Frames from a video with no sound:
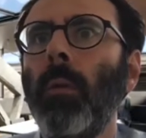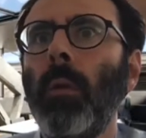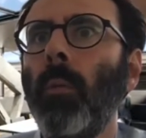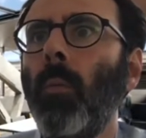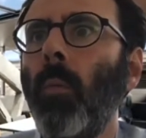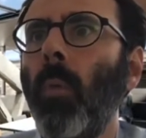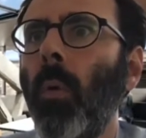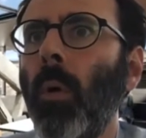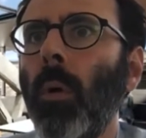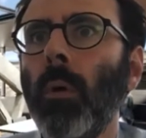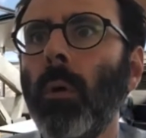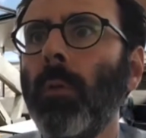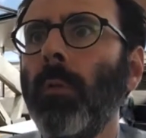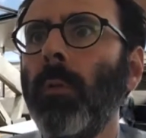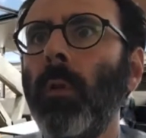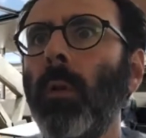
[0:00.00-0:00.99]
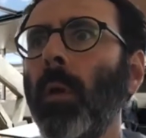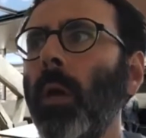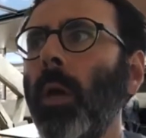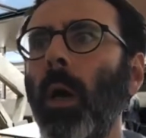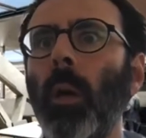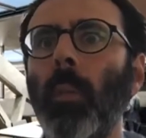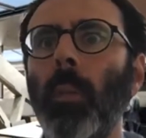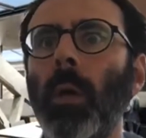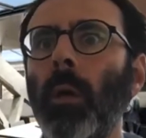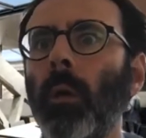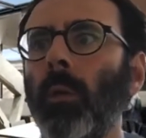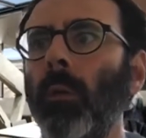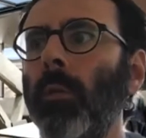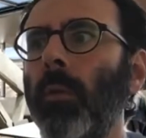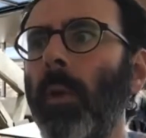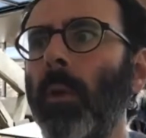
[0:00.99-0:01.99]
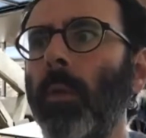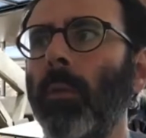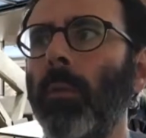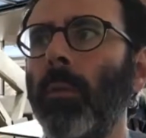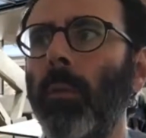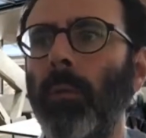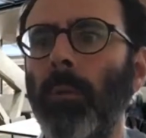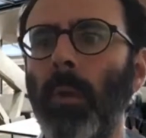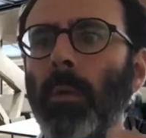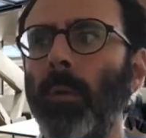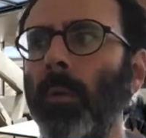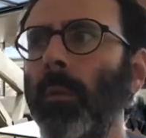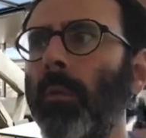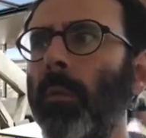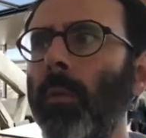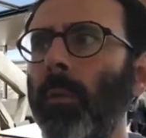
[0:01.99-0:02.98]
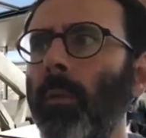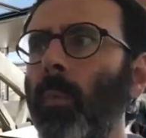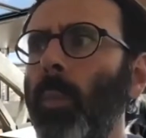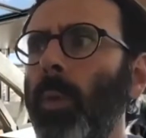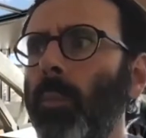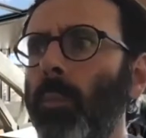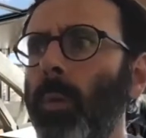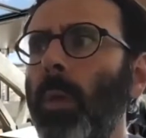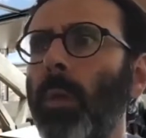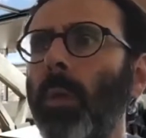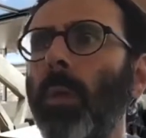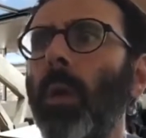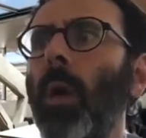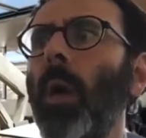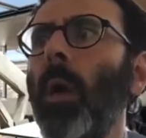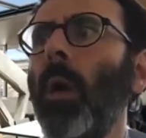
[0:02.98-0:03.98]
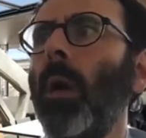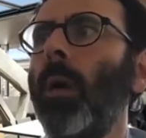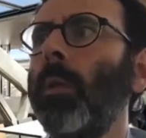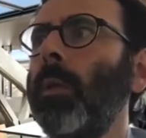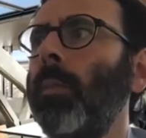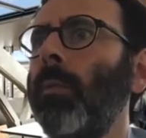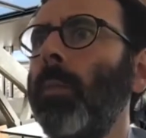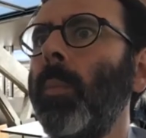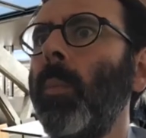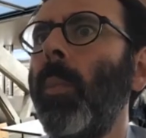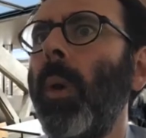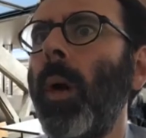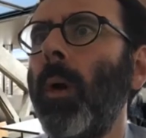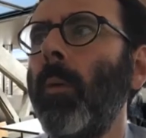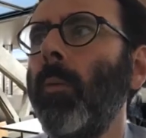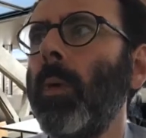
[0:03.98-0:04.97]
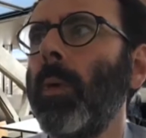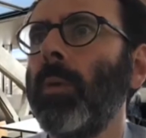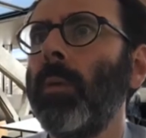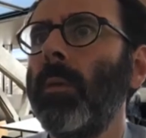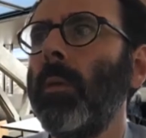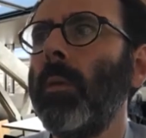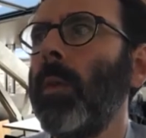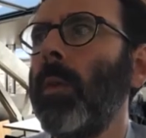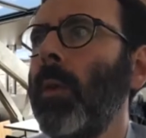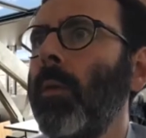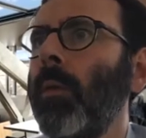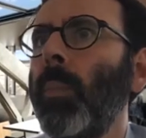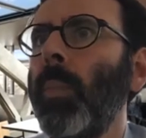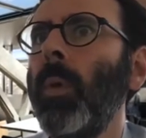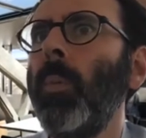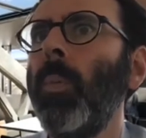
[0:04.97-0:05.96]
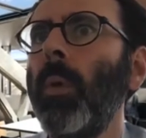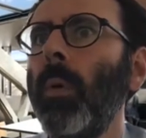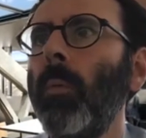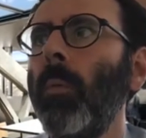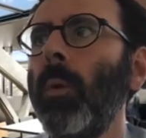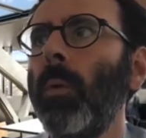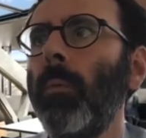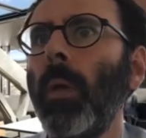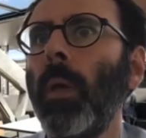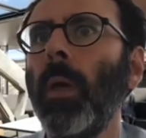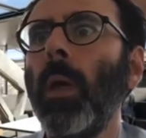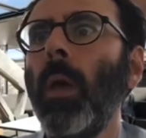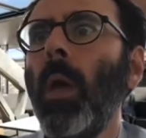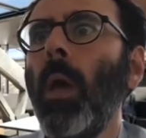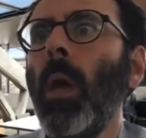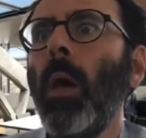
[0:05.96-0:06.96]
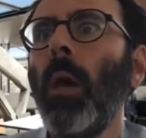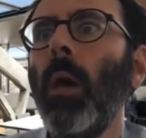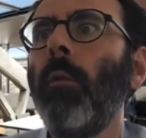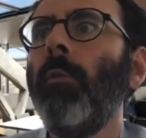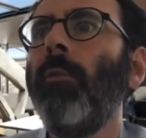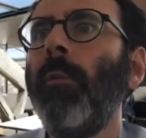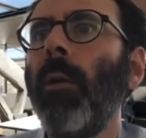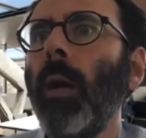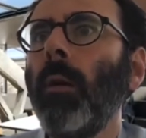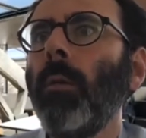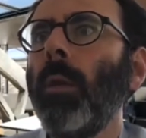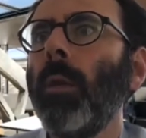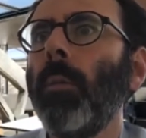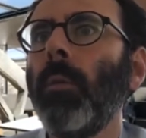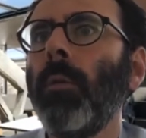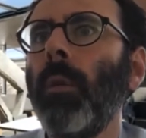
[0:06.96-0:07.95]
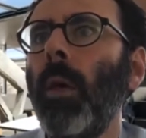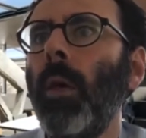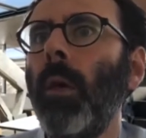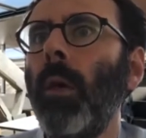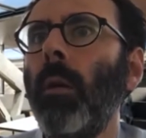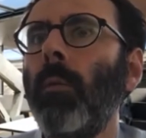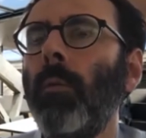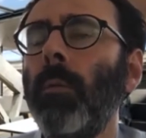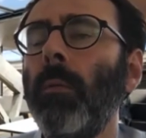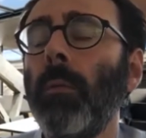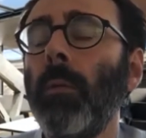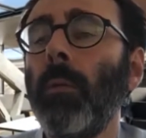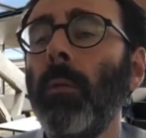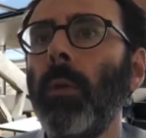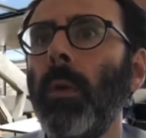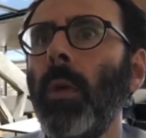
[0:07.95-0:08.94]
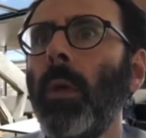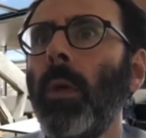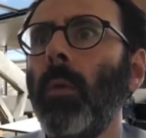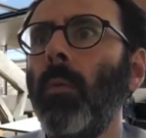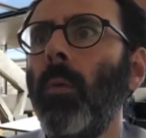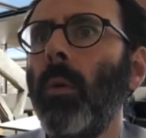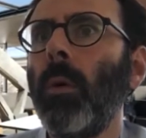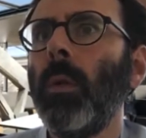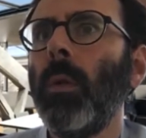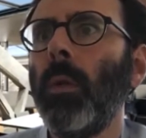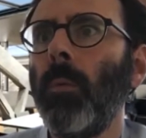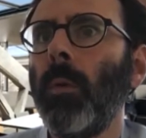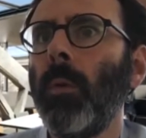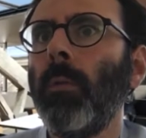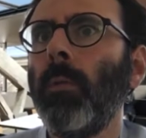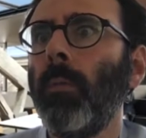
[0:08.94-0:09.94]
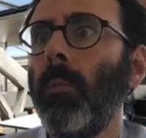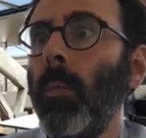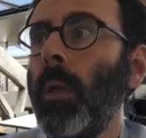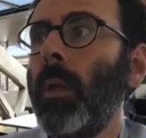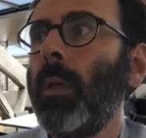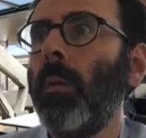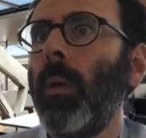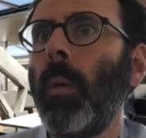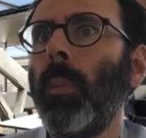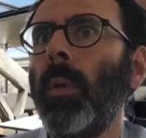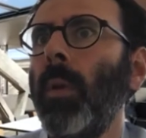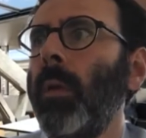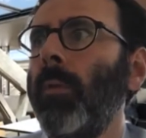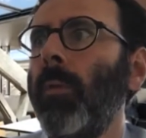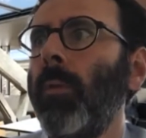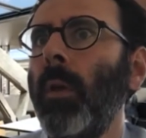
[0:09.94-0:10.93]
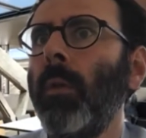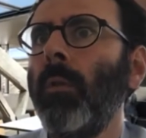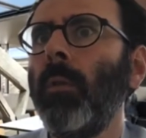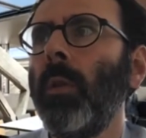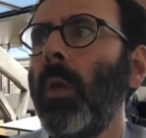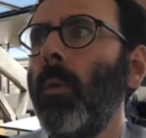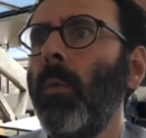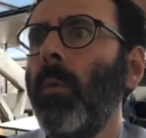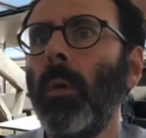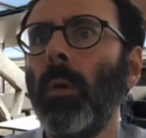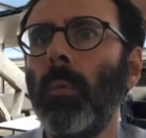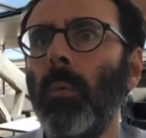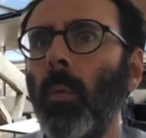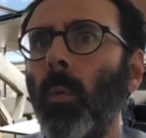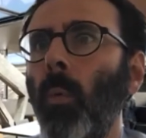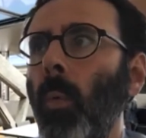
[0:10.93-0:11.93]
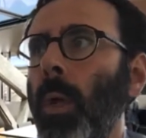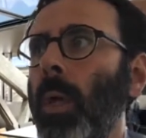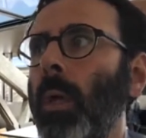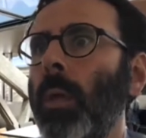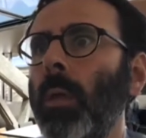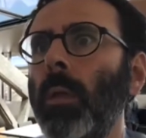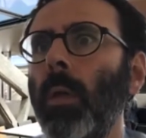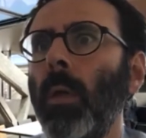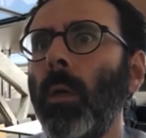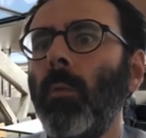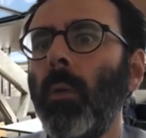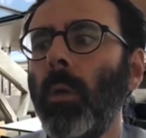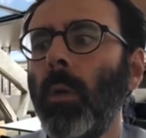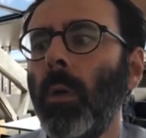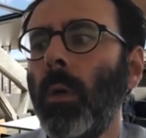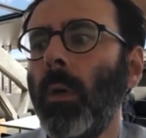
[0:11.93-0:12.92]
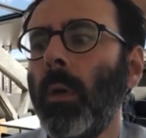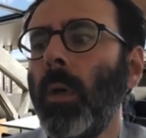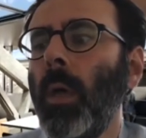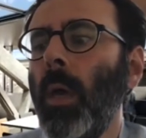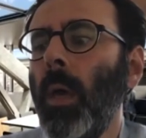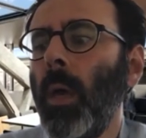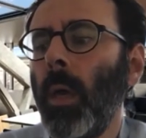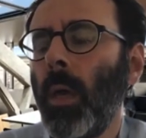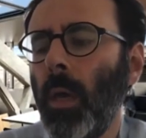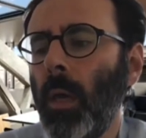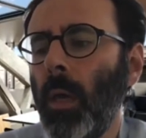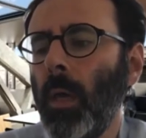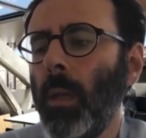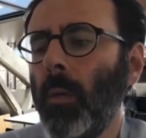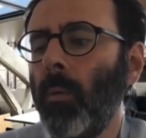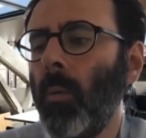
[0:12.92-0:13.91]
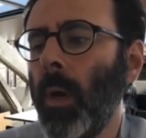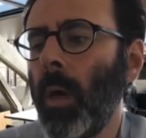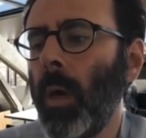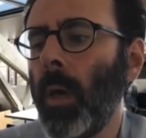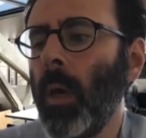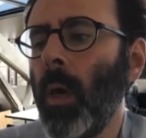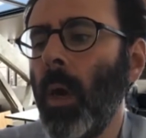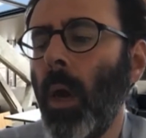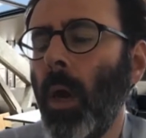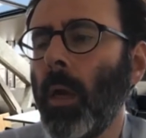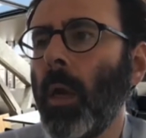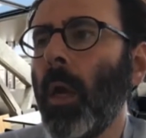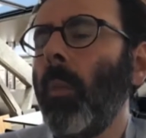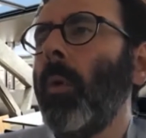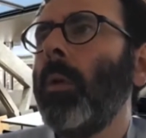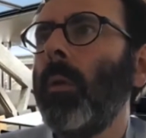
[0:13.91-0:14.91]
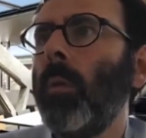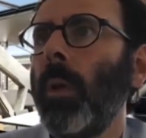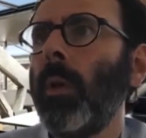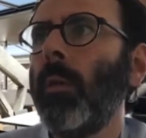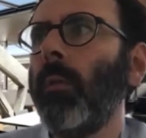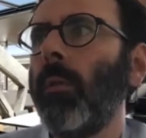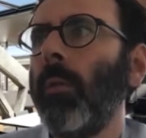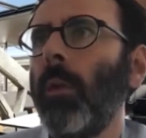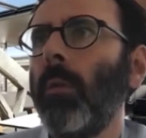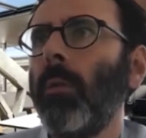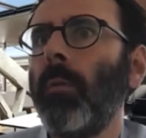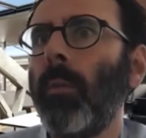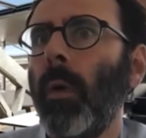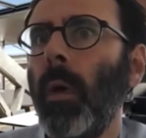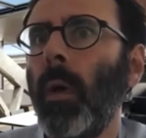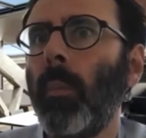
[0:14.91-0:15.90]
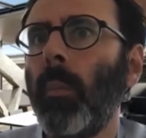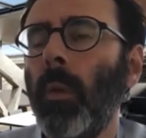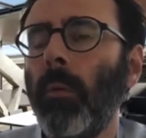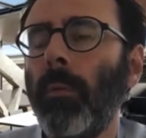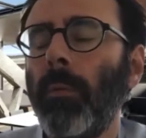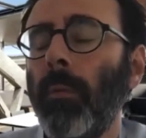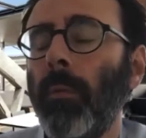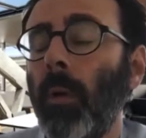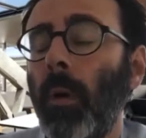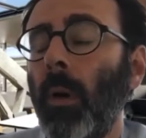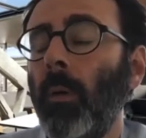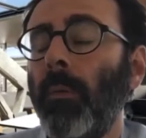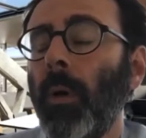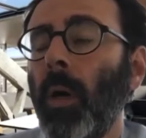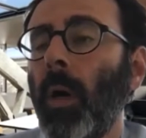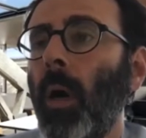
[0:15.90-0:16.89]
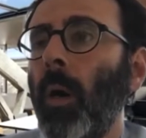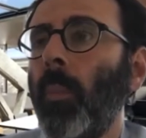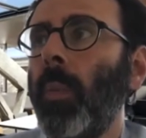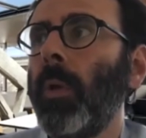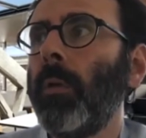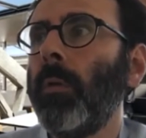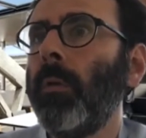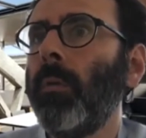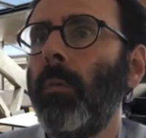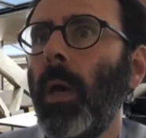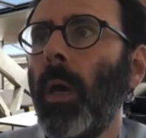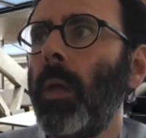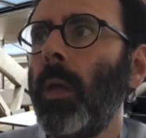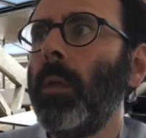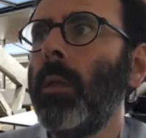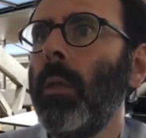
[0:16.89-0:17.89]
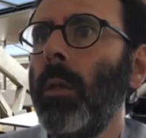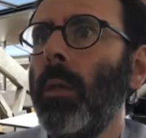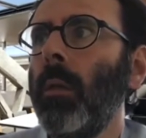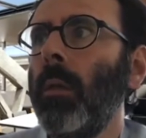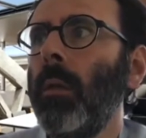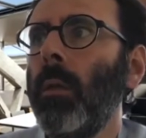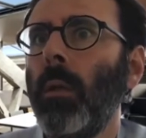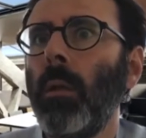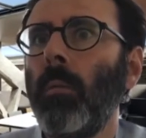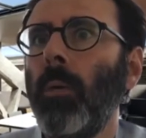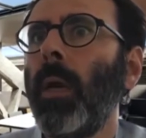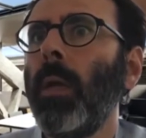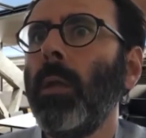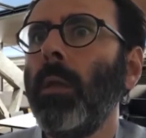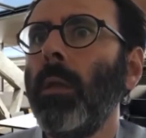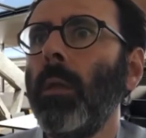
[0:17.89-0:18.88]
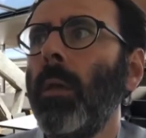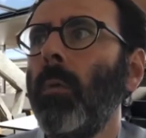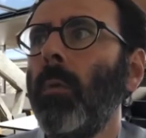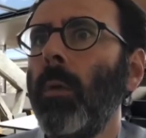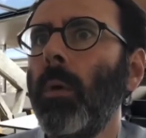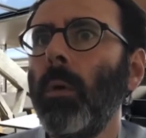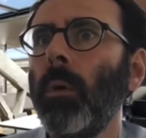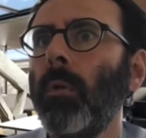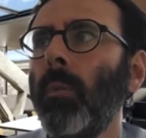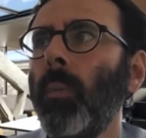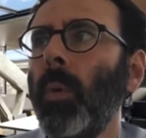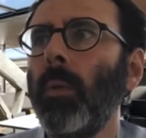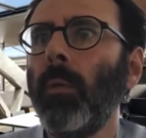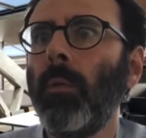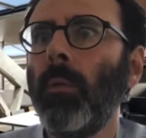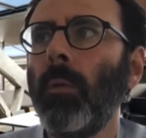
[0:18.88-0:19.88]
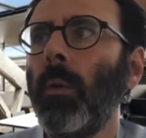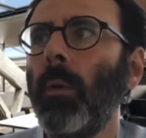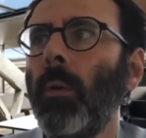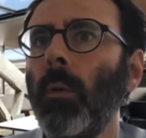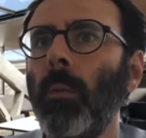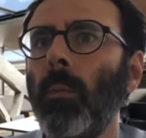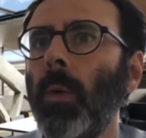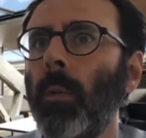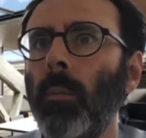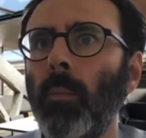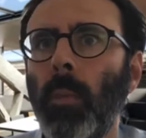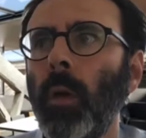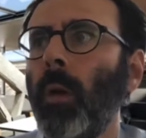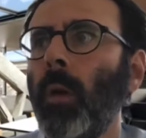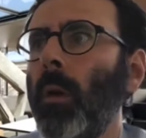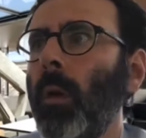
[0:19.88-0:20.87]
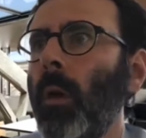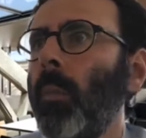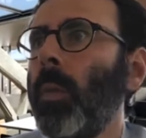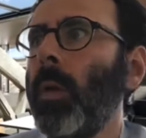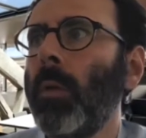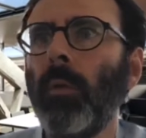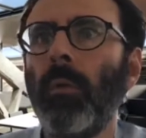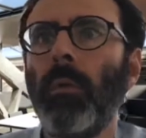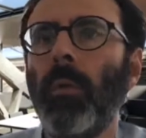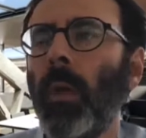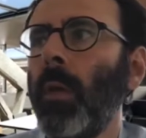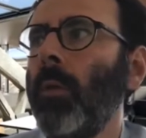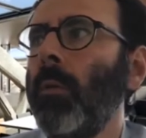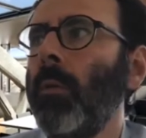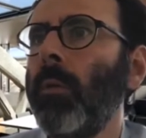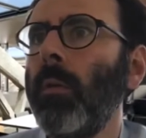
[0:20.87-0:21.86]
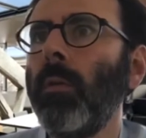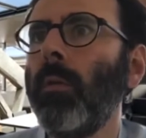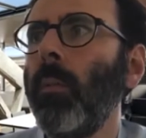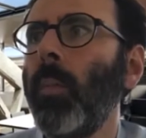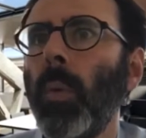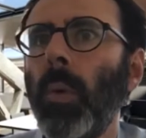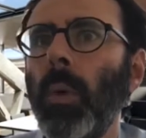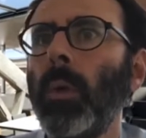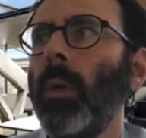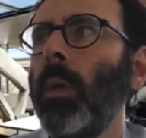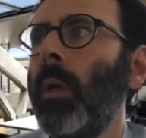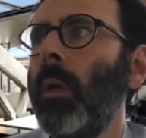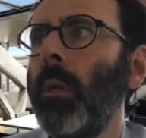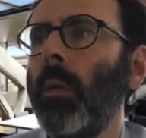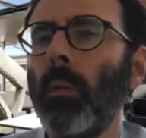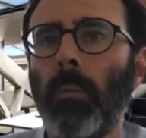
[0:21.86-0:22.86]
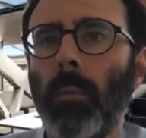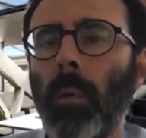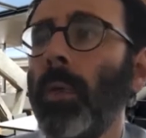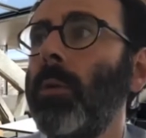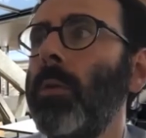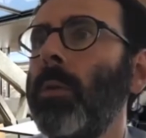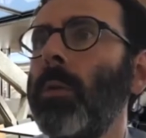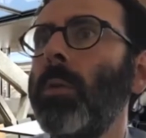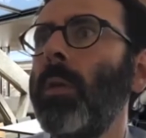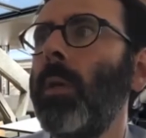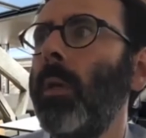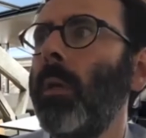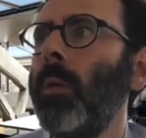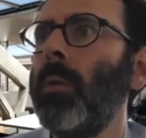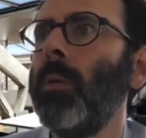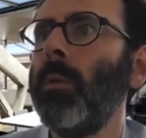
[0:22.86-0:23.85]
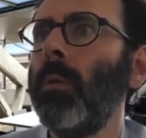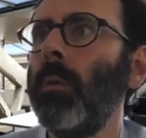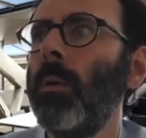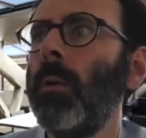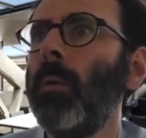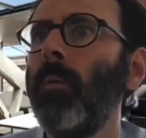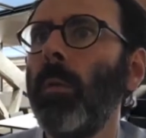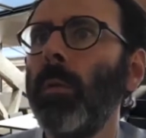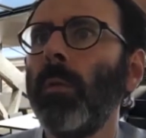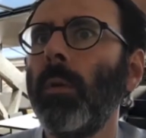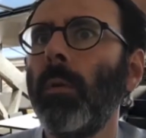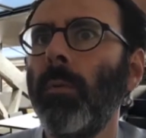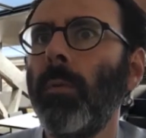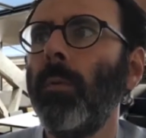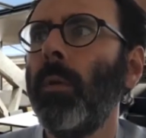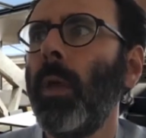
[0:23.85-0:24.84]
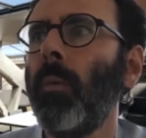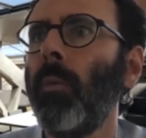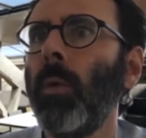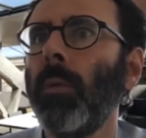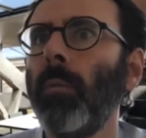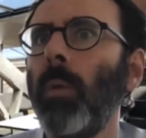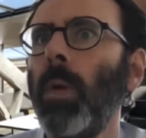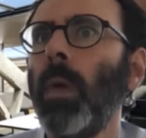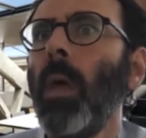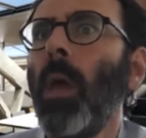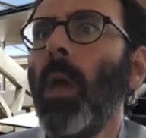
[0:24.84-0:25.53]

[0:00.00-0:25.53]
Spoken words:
wars coming, changes of allegiances between different powers. These people were really found themselves in a world that was really rapidly changing. They were weak. They were, in a way, unable to make sense of a complex reality, the reality they were experiencing with economic changes and political and religious changes. It was something that was really